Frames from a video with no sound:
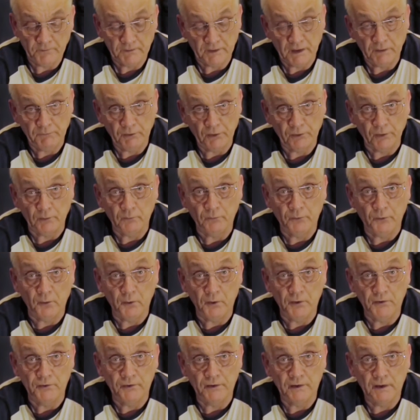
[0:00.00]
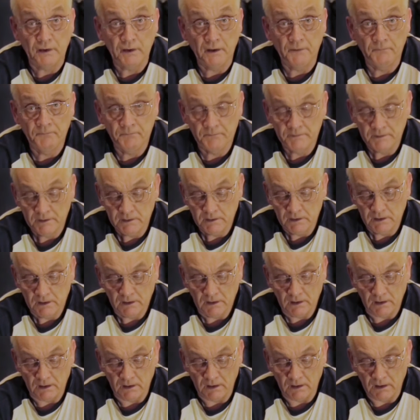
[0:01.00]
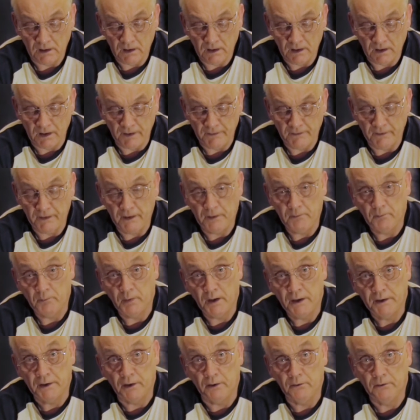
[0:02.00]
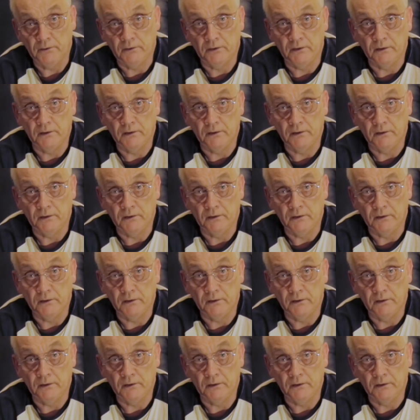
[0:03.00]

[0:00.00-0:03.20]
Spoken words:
give you some footage there, and then back out